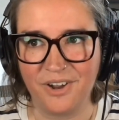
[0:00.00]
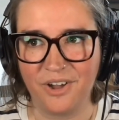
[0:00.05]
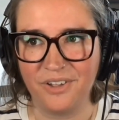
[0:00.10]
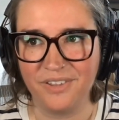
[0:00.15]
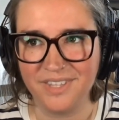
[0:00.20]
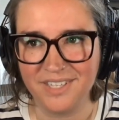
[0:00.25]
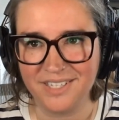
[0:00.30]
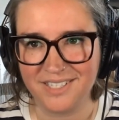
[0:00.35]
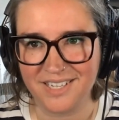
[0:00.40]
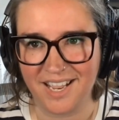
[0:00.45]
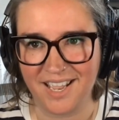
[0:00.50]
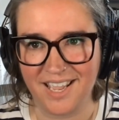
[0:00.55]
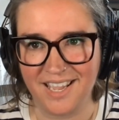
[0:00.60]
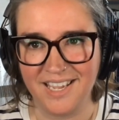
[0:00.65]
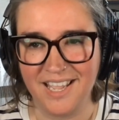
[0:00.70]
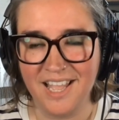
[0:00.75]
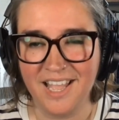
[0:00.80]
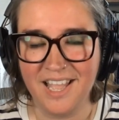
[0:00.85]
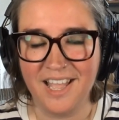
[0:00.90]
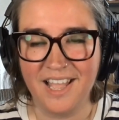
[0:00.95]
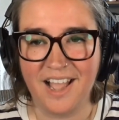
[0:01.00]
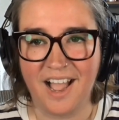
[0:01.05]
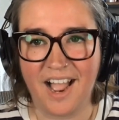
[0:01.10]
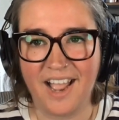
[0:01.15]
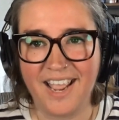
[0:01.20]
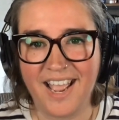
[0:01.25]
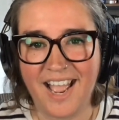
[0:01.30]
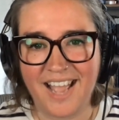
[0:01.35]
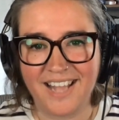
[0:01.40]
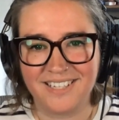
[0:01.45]
And then on the day
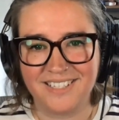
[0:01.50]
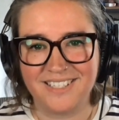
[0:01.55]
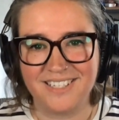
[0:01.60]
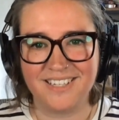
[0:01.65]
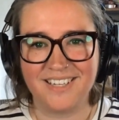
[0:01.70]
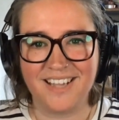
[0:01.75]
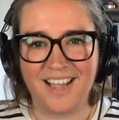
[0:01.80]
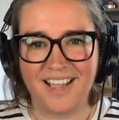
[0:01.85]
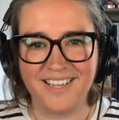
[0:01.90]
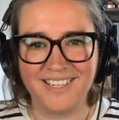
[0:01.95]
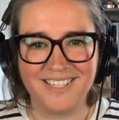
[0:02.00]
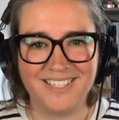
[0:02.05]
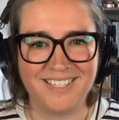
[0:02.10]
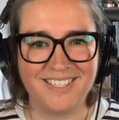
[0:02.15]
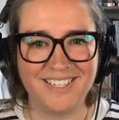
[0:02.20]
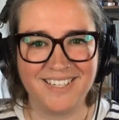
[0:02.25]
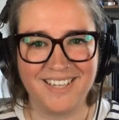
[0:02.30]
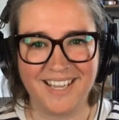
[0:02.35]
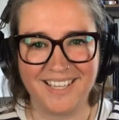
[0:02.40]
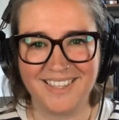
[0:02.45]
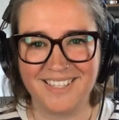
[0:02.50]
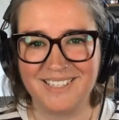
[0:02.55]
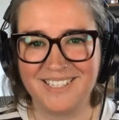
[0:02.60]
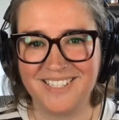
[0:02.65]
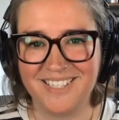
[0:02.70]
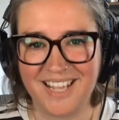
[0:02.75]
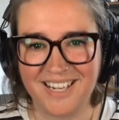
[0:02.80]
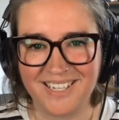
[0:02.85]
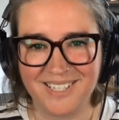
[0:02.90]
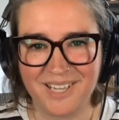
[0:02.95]

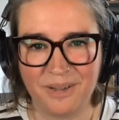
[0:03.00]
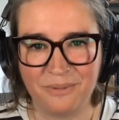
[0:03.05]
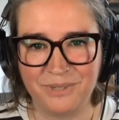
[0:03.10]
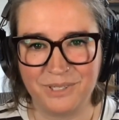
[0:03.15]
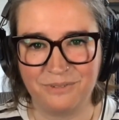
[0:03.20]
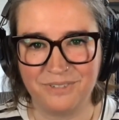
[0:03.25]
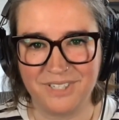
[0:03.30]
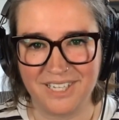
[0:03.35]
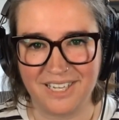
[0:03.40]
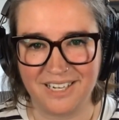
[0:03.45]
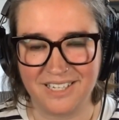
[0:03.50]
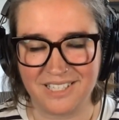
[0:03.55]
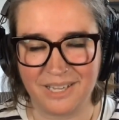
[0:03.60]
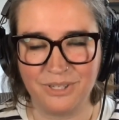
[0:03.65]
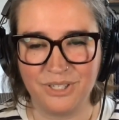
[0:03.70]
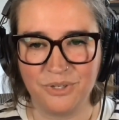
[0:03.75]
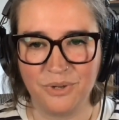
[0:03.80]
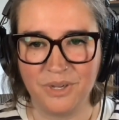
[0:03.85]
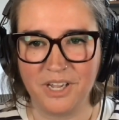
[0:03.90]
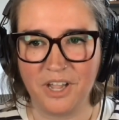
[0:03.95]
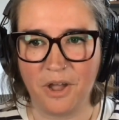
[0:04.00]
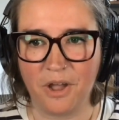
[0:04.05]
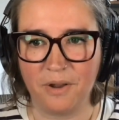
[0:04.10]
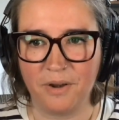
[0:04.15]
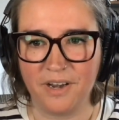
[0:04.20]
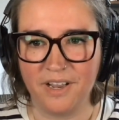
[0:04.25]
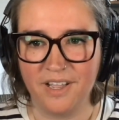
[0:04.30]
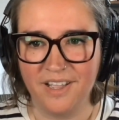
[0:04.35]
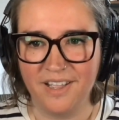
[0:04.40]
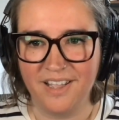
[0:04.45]
the setup was ridiculous. I was
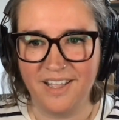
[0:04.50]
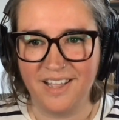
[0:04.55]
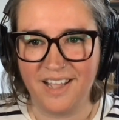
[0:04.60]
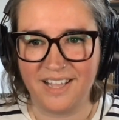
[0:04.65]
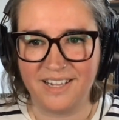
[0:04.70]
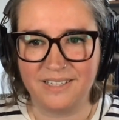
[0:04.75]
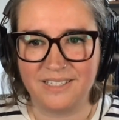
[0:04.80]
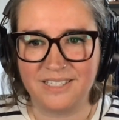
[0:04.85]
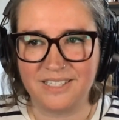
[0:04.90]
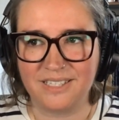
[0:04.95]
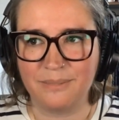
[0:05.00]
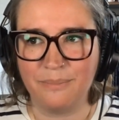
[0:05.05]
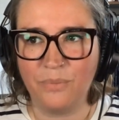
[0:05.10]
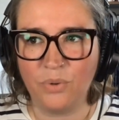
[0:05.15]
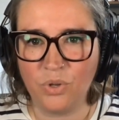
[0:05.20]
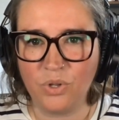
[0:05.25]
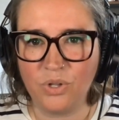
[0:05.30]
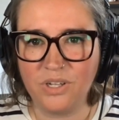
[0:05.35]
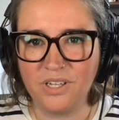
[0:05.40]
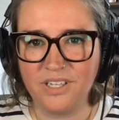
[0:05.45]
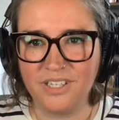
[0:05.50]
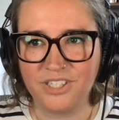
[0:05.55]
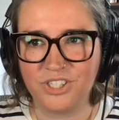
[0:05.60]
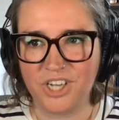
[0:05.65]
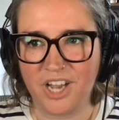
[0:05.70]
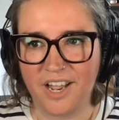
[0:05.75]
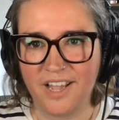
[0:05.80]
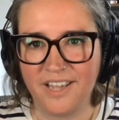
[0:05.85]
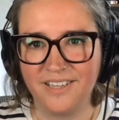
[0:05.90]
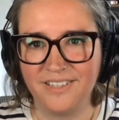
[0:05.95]
doing it on a
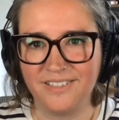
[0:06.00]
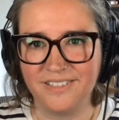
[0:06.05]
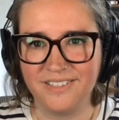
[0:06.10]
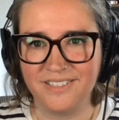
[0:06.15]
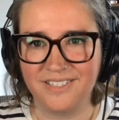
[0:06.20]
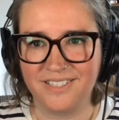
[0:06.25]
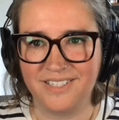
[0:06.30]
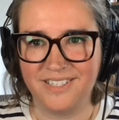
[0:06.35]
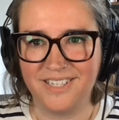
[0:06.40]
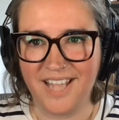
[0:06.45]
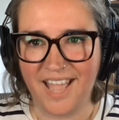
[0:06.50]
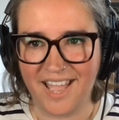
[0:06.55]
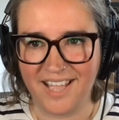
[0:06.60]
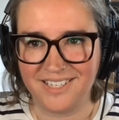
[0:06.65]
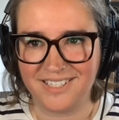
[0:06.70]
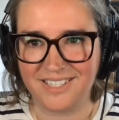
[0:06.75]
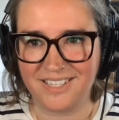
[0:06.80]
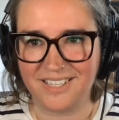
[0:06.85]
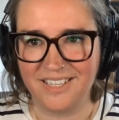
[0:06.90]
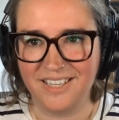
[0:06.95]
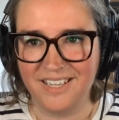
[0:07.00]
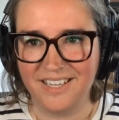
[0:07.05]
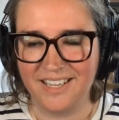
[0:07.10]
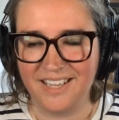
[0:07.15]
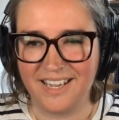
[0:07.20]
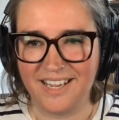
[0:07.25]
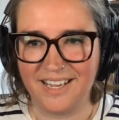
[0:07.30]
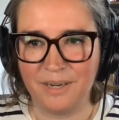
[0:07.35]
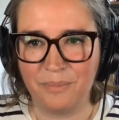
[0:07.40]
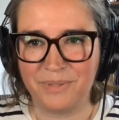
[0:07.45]
small child's desk
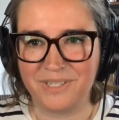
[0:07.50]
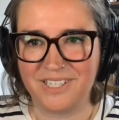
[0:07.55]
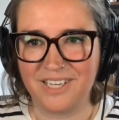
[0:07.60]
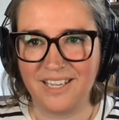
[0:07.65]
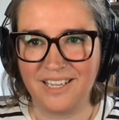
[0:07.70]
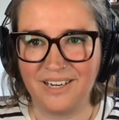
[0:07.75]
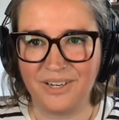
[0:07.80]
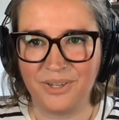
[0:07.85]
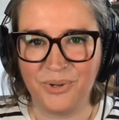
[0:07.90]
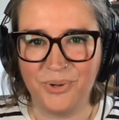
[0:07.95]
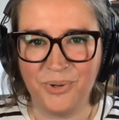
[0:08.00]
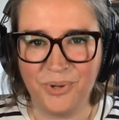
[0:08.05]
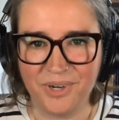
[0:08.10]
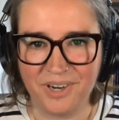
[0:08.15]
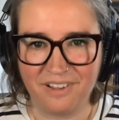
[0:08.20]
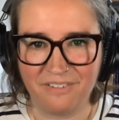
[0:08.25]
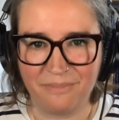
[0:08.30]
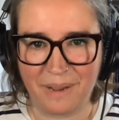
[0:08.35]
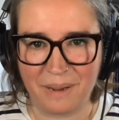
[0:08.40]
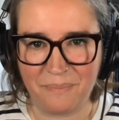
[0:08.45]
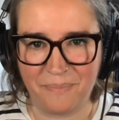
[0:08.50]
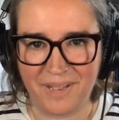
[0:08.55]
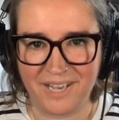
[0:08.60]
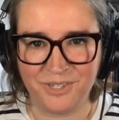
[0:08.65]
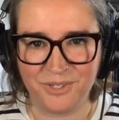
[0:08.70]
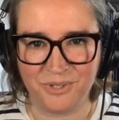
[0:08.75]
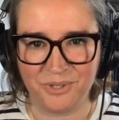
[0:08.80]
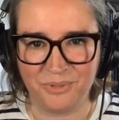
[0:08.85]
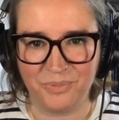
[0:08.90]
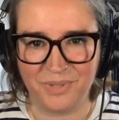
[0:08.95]
in a particular corner of my
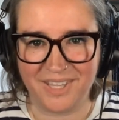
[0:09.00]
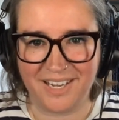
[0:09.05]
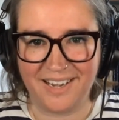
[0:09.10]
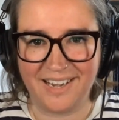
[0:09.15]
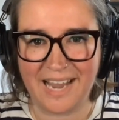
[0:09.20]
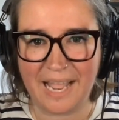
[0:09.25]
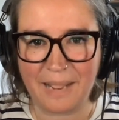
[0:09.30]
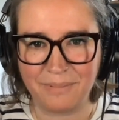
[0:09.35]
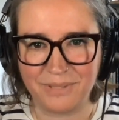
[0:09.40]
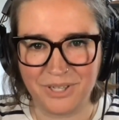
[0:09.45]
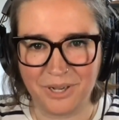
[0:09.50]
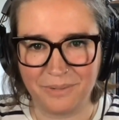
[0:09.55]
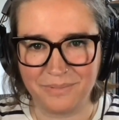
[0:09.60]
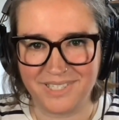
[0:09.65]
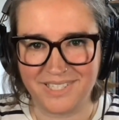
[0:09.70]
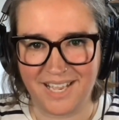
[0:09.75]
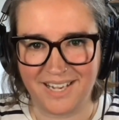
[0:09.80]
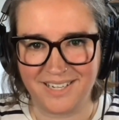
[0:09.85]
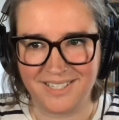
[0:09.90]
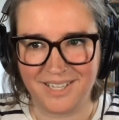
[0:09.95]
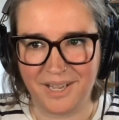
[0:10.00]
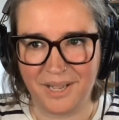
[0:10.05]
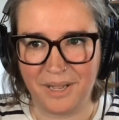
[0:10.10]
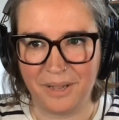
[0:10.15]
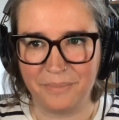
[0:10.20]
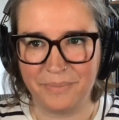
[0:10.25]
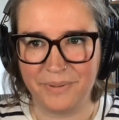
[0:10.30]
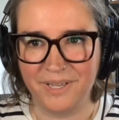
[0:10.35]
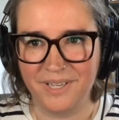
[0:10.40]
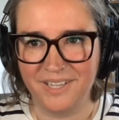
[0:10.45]
bedroom with a laptop
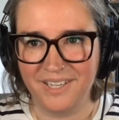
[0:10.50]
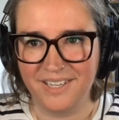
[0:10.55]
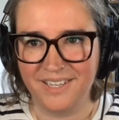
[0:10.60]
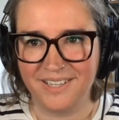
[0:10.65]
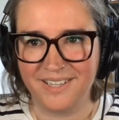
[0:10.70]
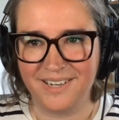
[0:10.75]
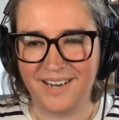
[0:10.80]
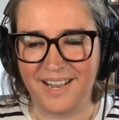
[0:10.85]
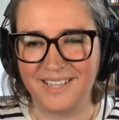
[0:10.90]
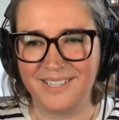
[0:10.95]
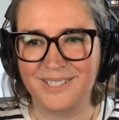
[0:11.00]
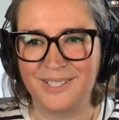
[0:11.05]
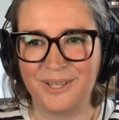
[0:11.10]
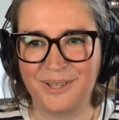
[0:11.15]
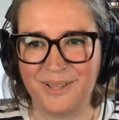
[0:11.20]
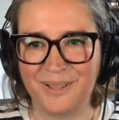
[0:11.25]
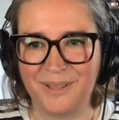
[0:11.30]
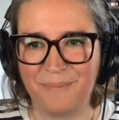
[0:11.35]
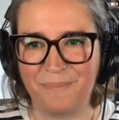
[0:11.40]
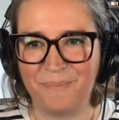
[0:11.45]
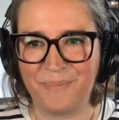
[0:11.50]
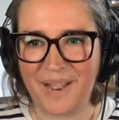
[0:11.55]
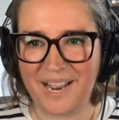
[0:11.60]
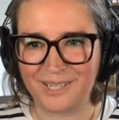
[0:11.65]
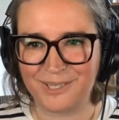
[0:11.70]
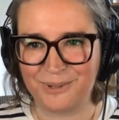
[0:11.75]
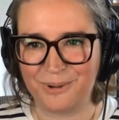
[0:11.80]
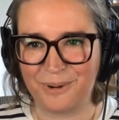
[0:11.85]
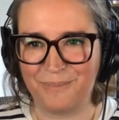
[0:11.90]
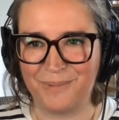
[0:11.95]
set up, like so that
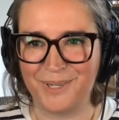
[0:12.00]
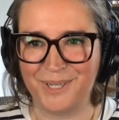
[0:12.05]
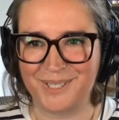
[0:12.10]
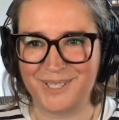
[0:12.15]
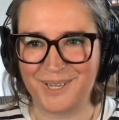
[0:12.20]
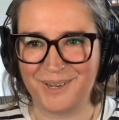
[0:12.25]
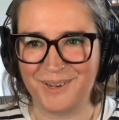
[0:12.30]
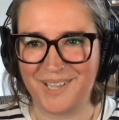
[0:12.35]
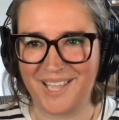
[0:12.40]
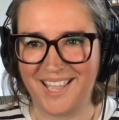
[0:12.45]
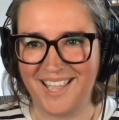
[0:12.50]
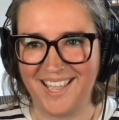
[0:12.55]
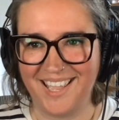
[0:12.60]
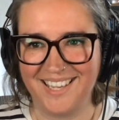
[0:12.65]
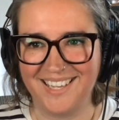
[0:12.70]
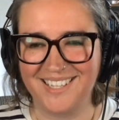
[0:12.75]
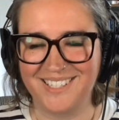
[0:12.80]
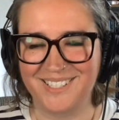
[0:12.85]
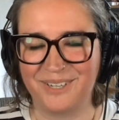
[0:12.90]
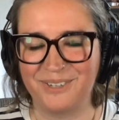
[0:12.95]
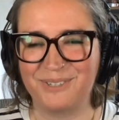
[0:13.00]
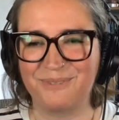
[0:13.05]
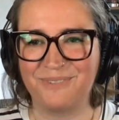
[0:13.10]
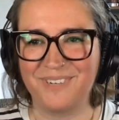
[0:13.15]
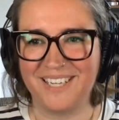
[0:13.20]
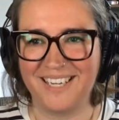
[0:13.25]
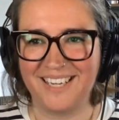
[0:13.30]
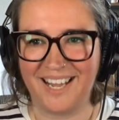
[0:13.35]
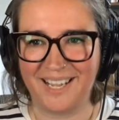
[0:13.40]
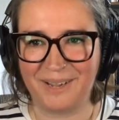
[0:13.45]
the backdrop looked okay, because
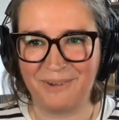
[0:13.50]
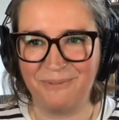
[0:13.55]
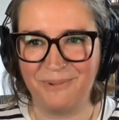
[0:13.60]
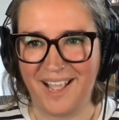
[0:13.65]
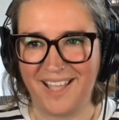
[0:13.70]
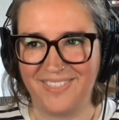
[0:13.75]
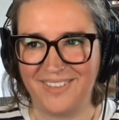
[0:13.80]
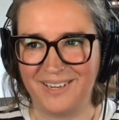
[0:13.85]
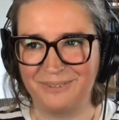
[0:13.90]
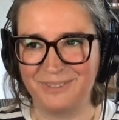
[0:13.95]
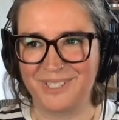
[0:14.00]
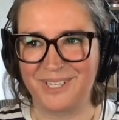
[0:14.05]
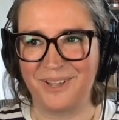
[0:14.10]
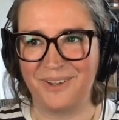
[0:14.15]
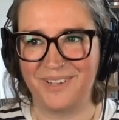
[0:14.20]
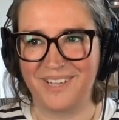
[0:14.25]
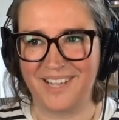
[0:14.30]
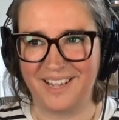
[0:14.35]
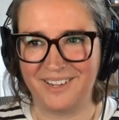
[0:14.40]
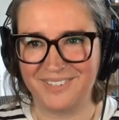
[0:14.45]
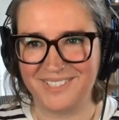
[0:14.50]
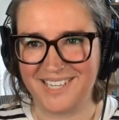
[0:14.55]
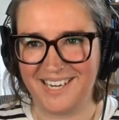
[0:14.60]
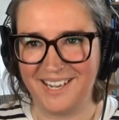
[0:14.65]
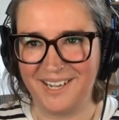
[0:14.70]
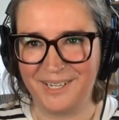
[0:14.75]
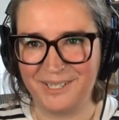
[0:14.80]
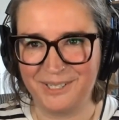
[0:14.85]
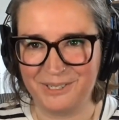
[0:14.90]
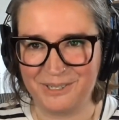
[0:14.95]
I was really like aware that it was going
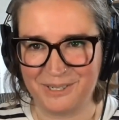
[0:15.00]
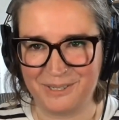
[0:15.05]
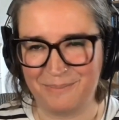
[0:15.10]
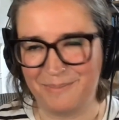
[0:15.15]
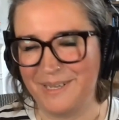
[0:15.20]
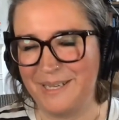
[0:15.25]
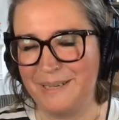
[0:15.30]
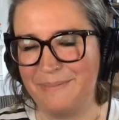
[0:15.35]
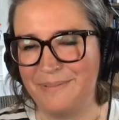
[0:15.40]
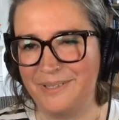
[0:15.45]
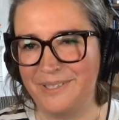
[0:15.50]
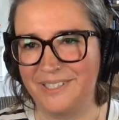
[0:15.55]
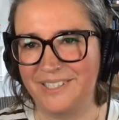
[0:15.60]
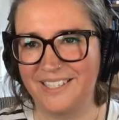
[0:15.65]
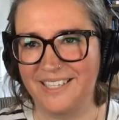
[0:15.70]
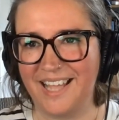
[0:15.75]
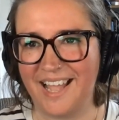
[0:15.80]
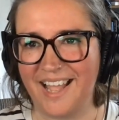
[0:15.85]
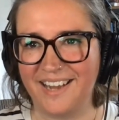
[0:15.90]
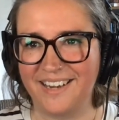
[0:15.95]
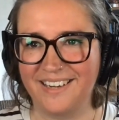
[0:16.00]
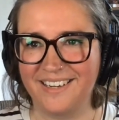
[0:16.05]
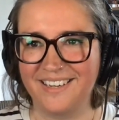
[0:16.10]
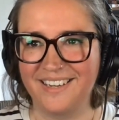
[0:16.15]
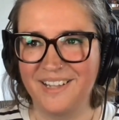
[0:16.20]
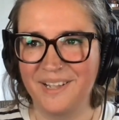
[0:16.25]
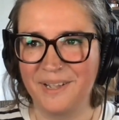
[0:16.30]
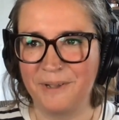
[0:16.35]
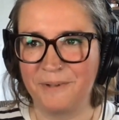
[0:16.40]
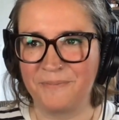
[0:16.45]
out to like hundreds of people.
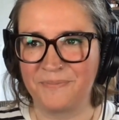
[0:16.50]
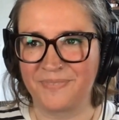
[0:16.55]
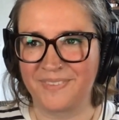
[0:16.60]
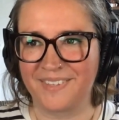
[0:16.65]
And